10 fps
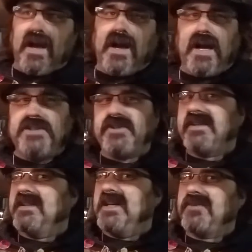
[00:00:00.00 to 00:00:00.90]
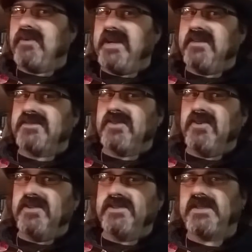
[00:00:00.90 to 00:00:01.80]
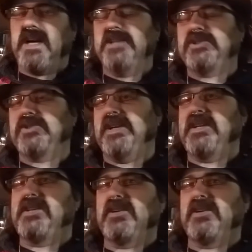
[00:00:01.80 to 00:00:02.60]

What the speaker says: I drink a lot of 20-ounce sodas. I drink